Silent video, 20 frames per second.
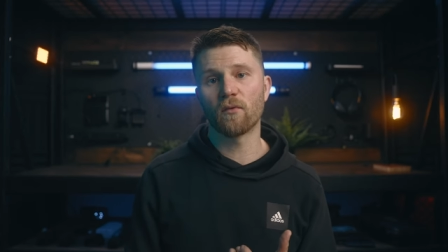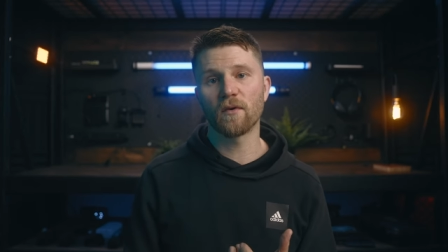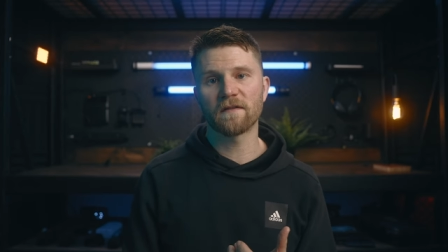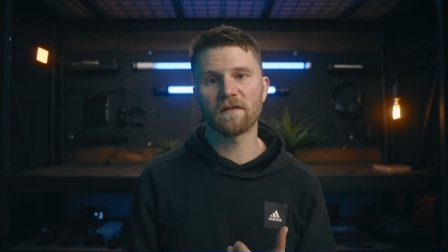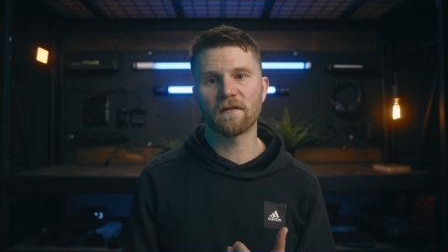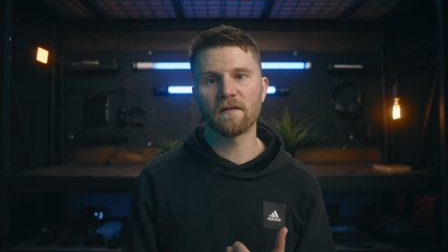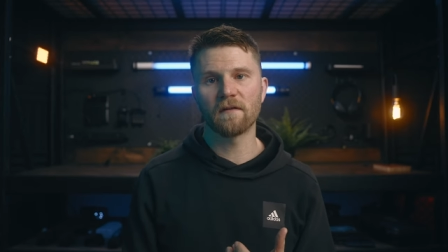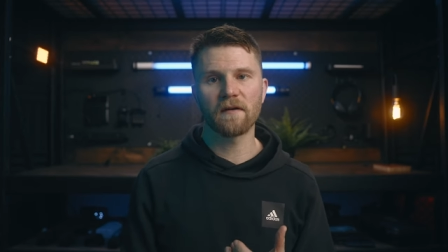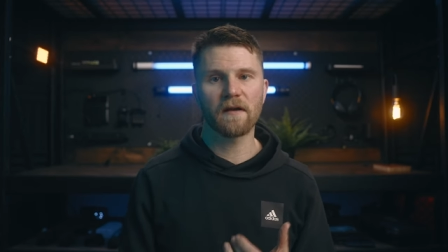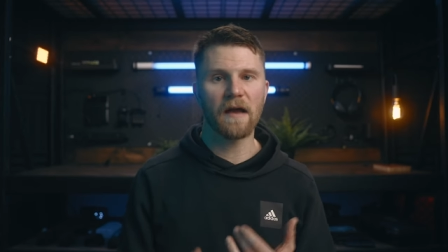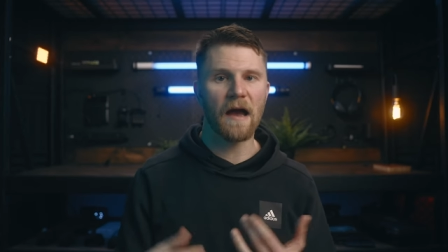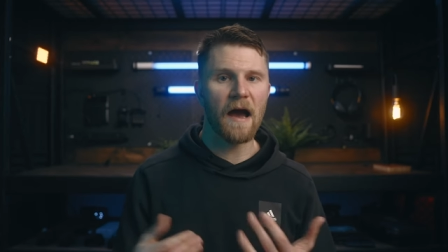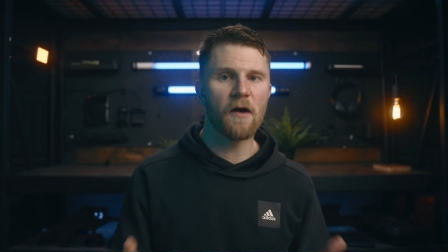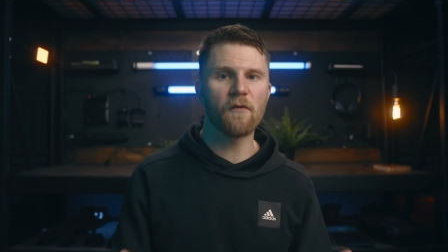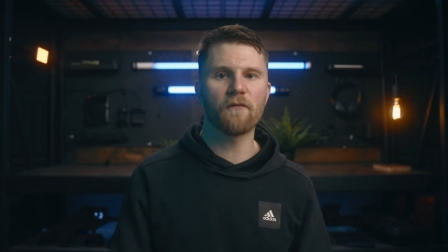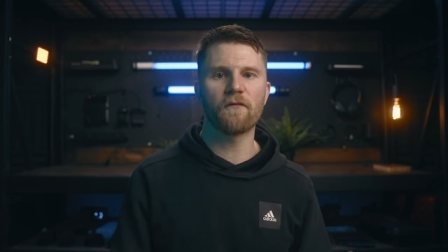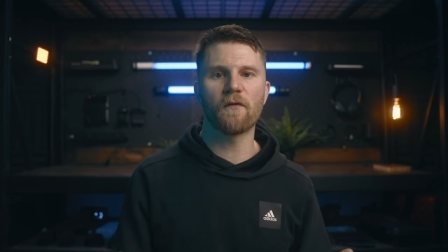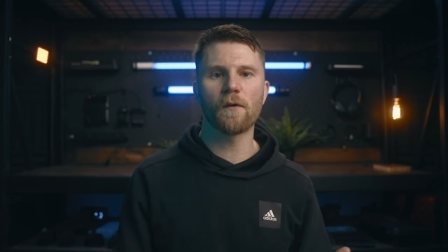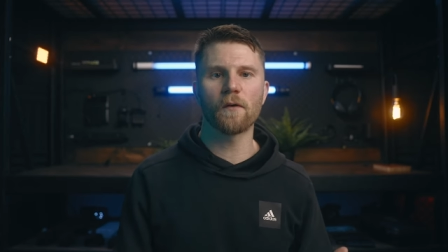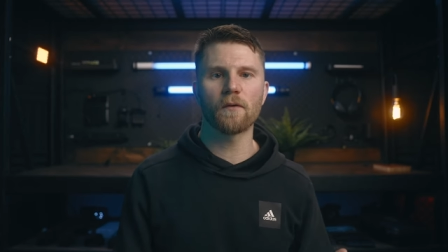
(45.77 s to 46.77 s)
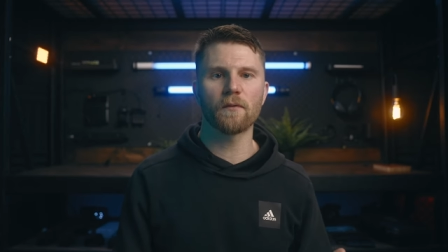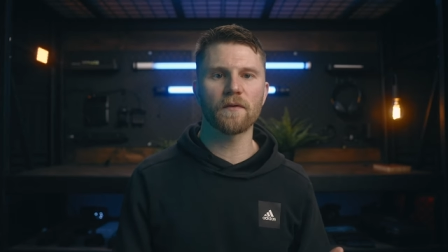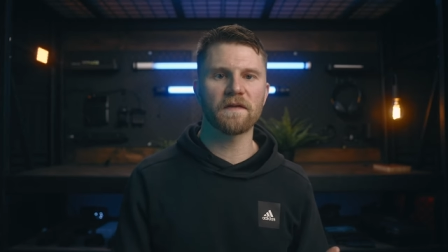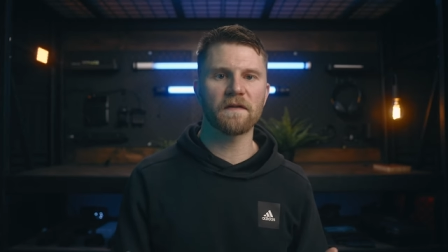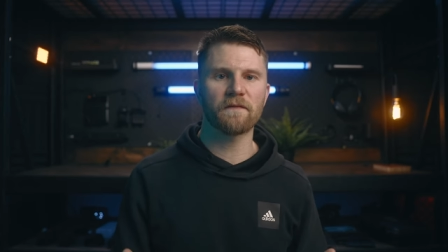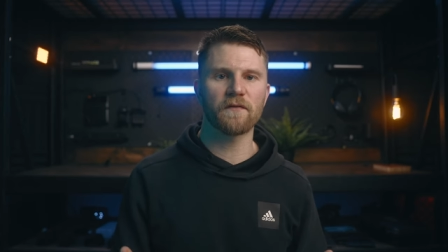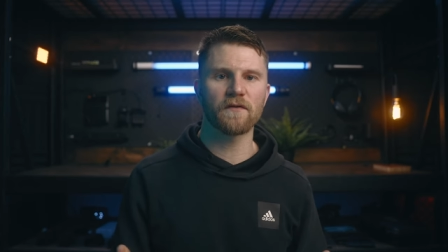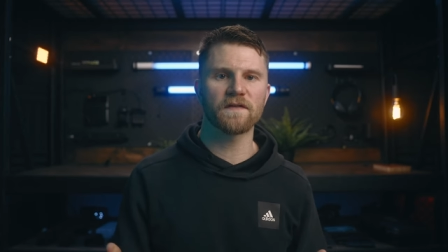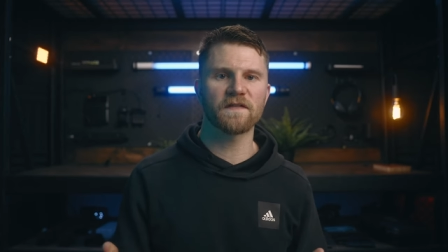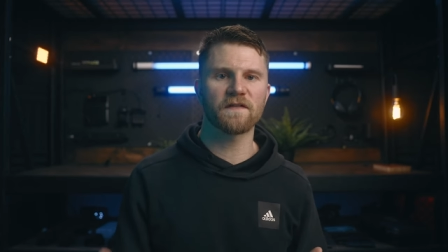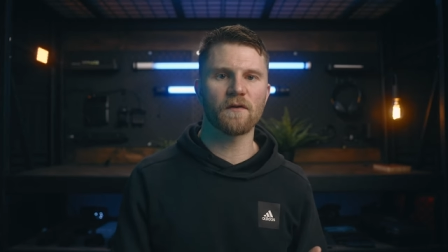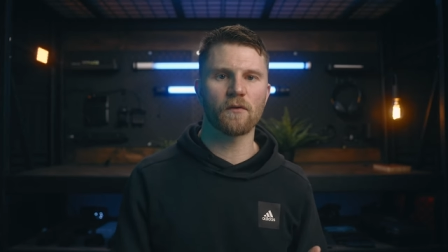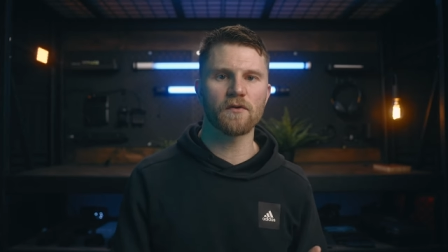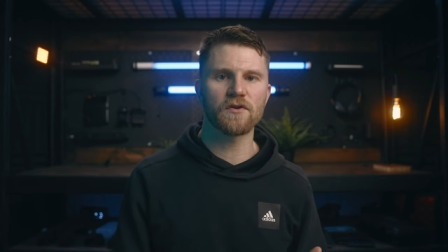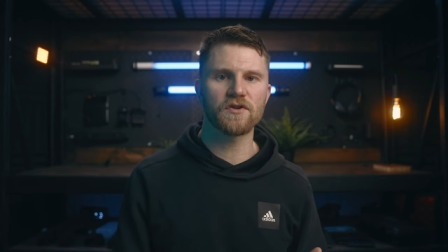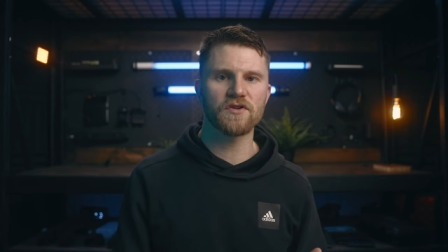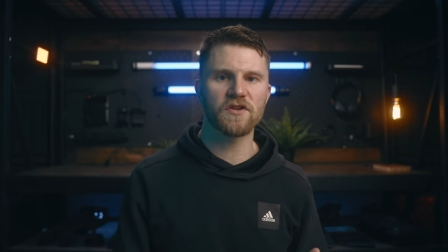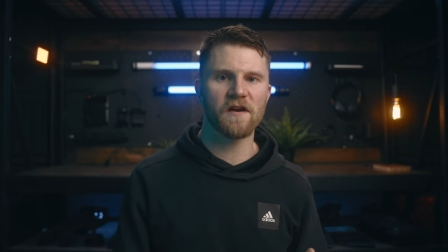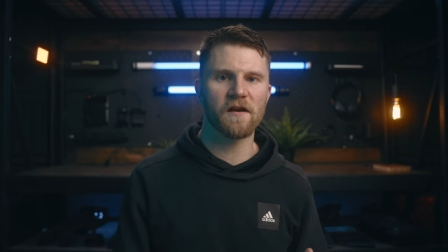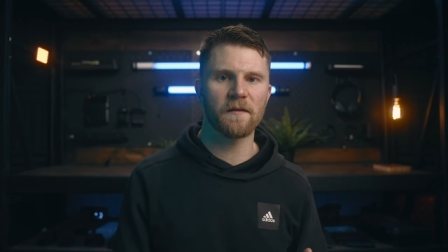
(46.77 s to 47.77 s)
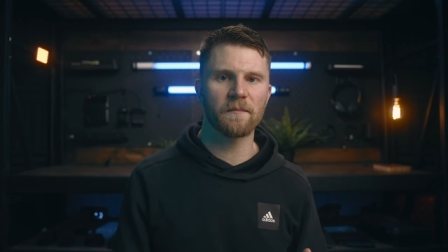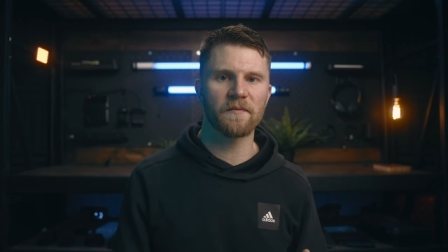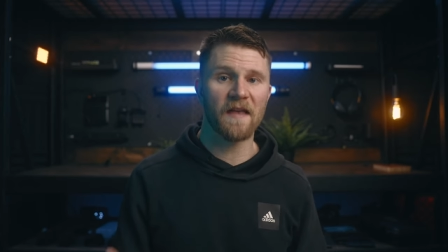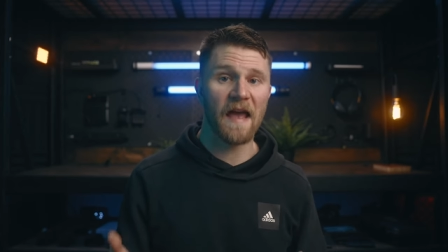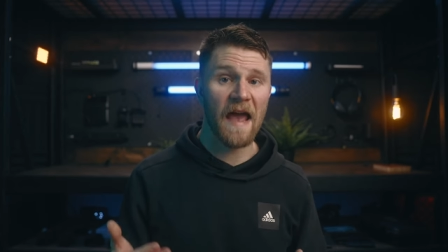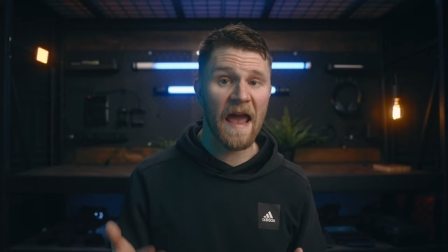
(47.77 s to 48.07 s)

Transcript: what to look out for with different storage types,